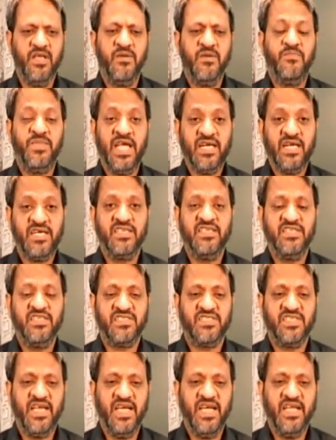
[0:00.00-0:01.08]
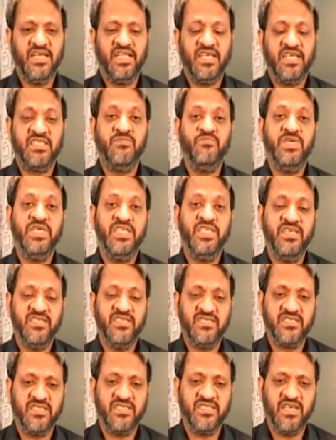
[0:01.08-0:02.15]
practice and
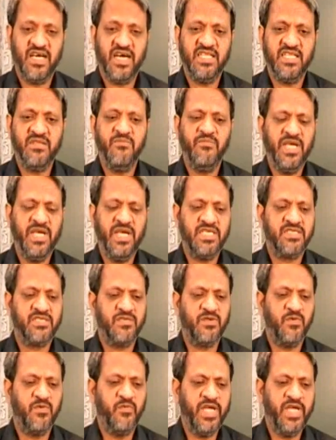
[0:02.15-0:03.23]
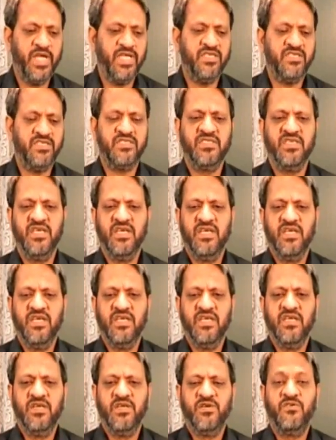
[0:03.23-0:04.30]
experience are the best ways
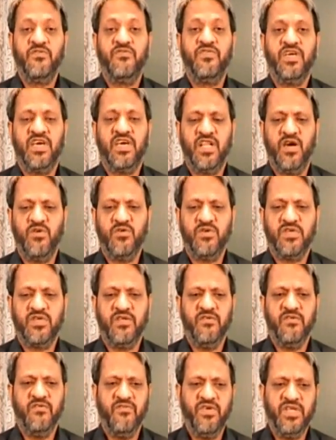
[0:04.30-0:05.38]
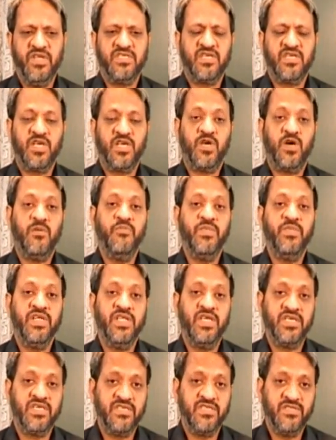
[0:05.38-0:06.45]
to figure out which
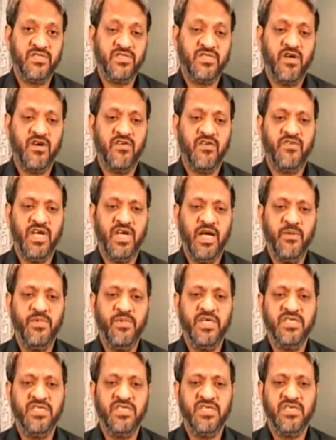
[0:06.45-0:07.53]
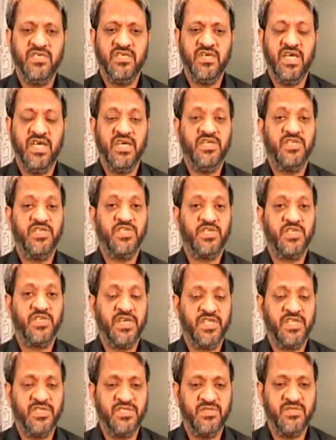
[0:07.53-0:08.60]
combinations of aperture and
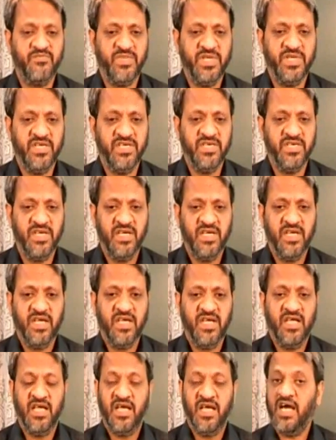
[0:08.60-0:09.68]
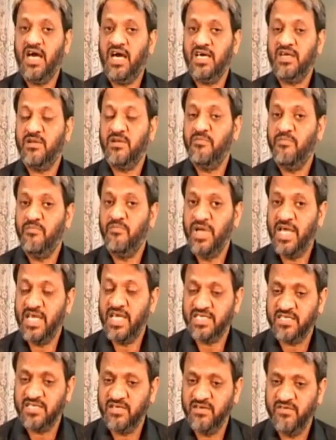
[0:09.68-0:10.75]
shutter speed are
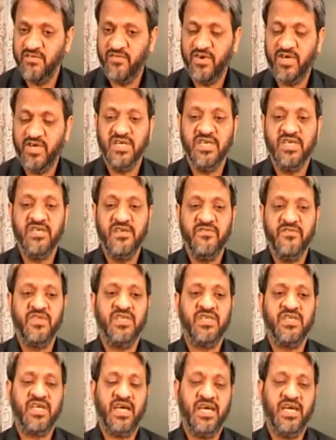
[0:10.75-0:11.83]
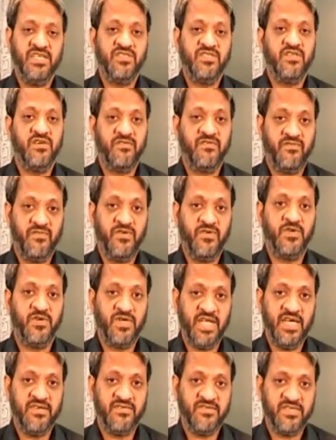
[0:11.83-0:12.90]
best for different kinds of
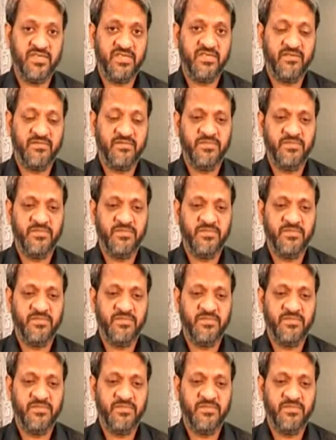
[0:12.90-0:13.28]
photographs.